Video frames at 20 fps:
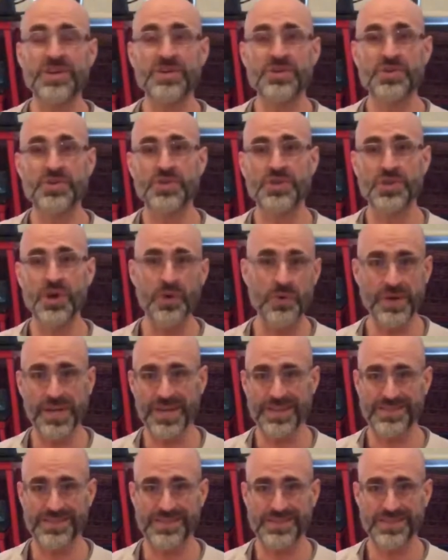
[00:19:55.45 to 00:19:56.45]
showed
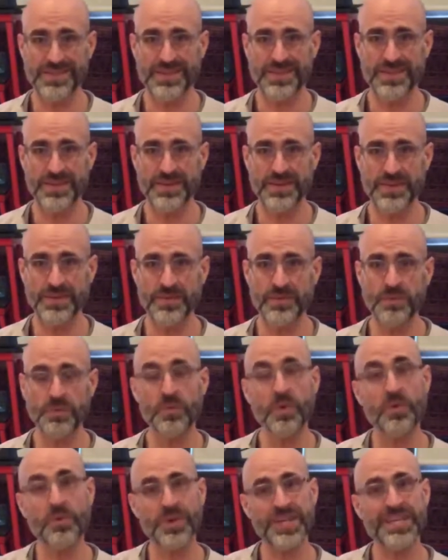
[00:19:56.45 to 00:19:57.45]
us
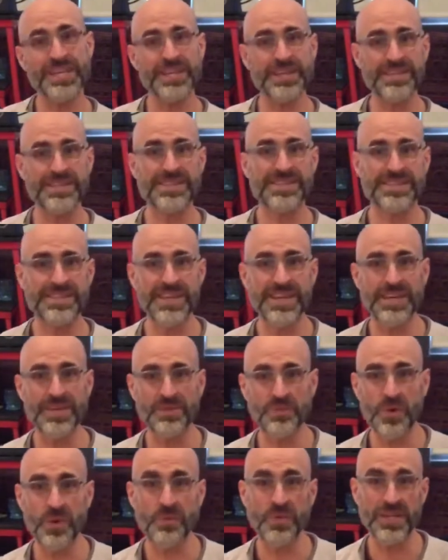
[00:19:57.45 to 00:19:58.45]
what we needed to see
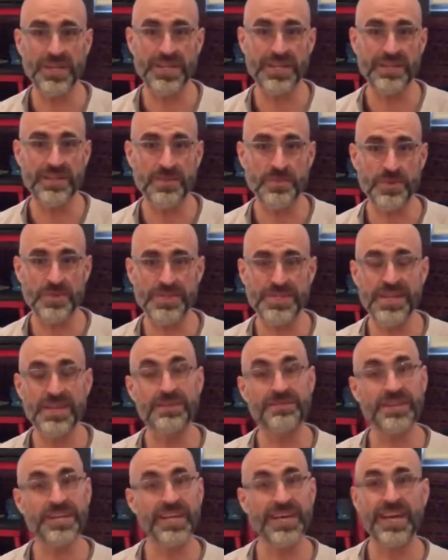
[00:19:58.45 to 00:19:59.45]
and what we needed to
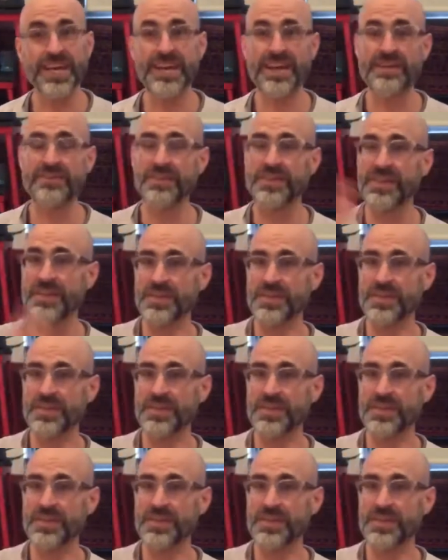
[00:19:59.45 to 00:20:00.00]
perceive. And again, everything